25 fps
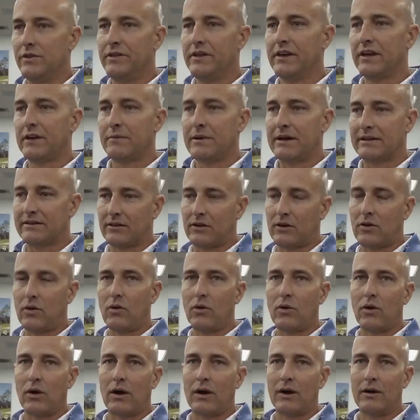You think about the
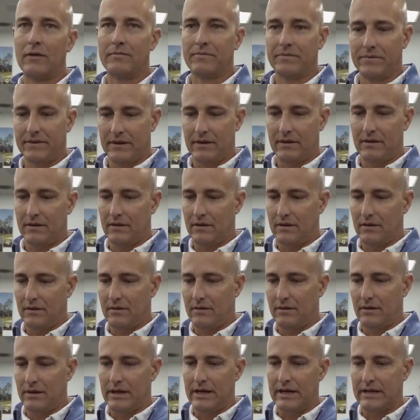core,
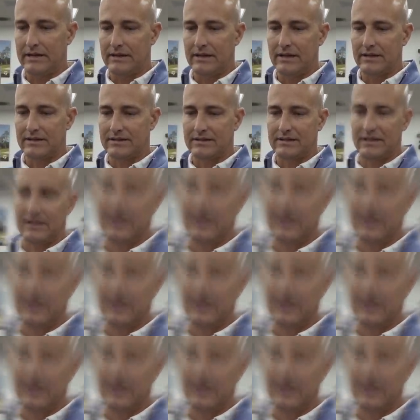it, it's